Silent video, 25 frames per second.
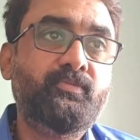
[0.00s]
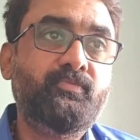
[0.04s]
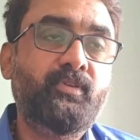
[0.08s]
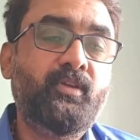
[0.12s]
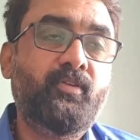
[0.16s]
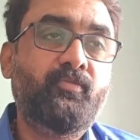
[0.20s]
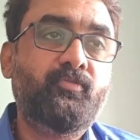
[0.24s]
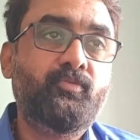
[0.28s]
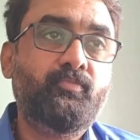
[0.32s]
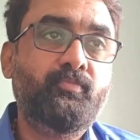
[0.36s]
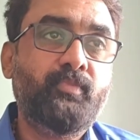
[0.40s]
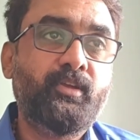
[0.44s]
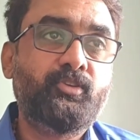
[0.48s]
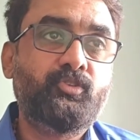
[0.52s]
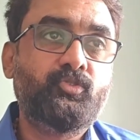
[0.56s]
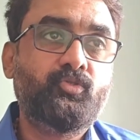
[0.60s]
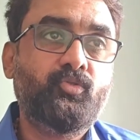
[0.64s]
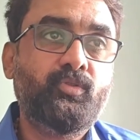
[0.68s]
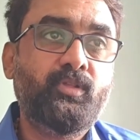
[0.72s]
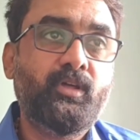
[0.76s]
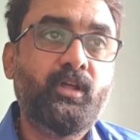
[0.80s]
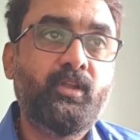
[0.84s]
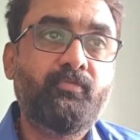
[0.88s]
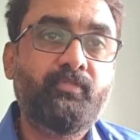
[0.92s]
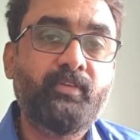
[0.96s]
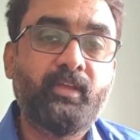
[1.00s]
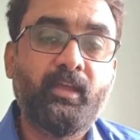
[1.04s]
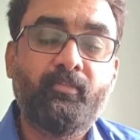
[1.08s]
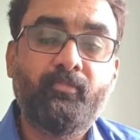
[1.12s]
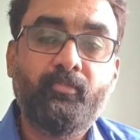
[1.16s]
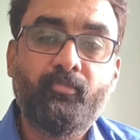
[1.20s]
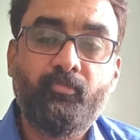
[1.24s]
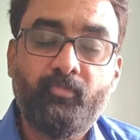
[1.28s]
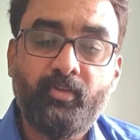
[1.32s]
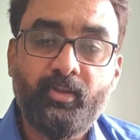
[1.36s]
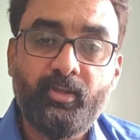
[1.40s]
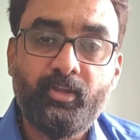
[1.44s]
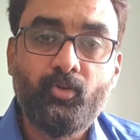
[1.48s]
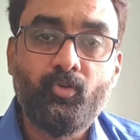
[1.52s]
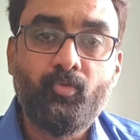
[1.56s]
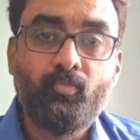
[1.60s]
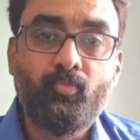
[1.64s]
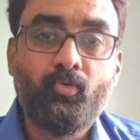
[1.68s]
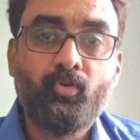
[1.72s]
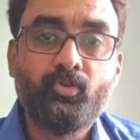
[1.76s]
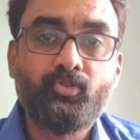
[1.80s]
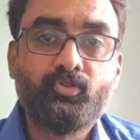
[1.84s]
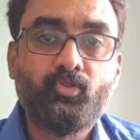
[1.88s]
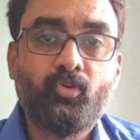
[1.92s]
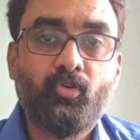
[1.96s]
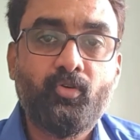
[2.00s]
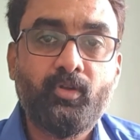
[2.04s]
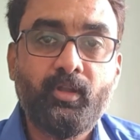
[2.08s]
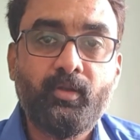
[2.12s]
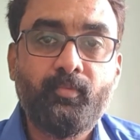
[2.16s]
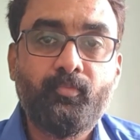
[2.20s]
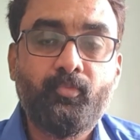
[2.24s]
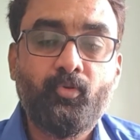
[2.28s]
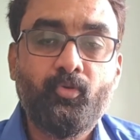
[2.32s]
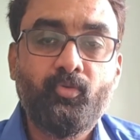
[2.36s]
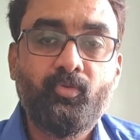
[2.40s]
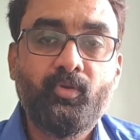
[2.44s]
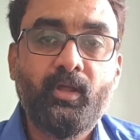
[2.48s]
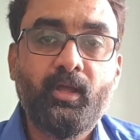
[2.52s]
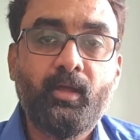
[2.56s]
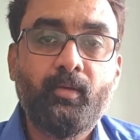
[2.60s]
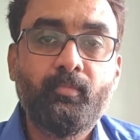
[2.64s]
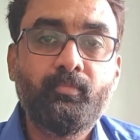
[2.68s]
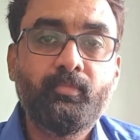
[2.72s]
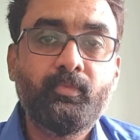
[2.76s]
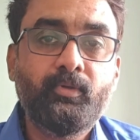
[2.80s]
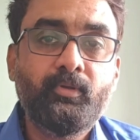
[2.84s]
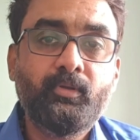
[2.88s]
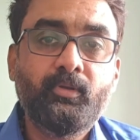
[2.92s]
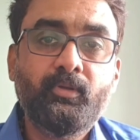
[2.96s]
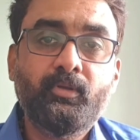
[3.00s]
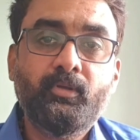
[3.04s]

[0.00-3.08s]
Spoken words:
we have to make sure that we have a very robust audit program,